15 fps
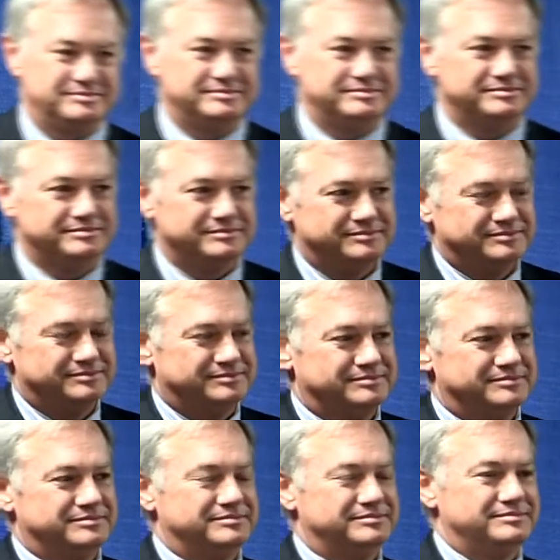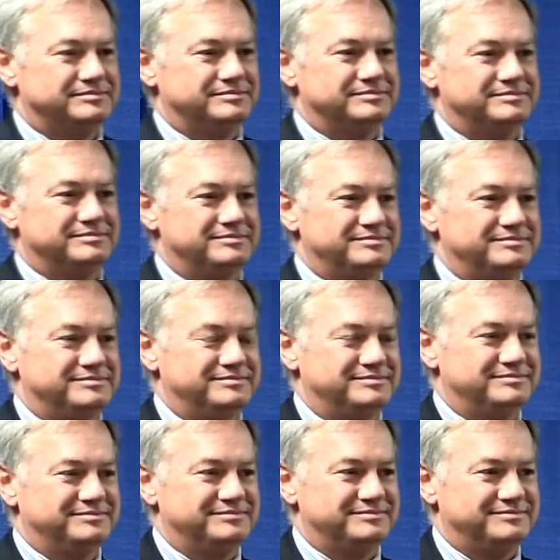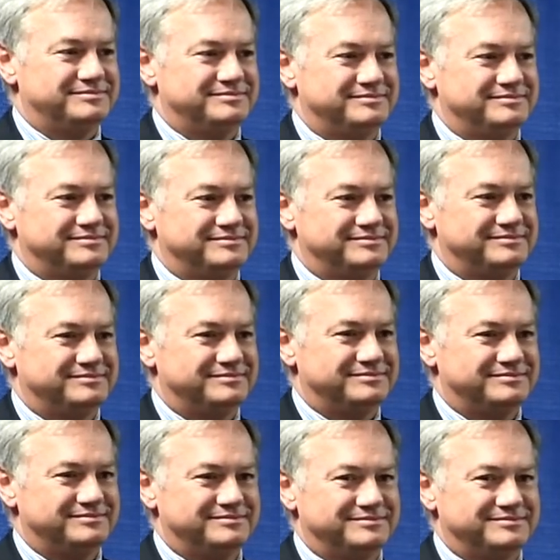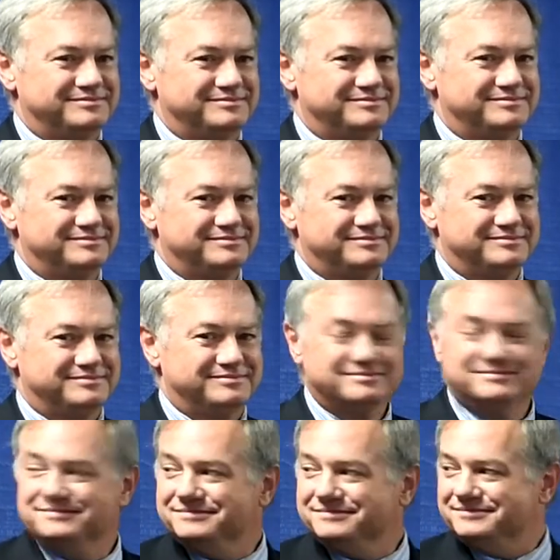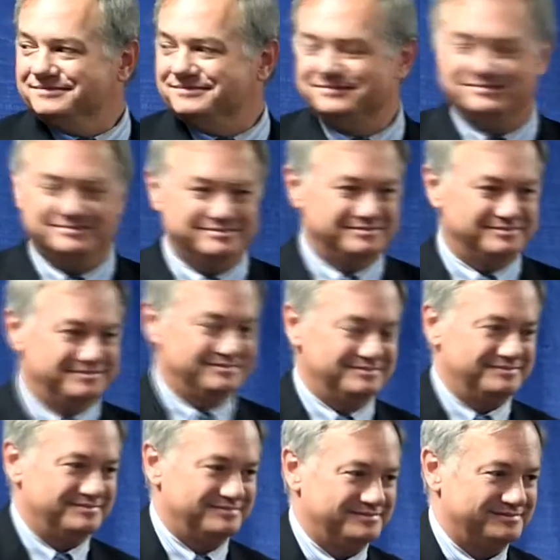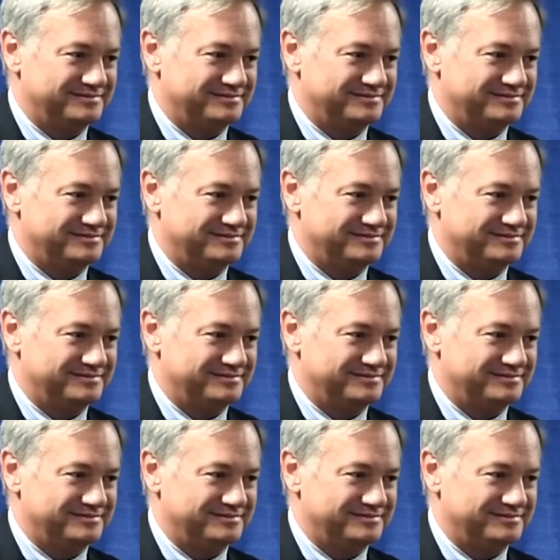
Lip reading: [no speech]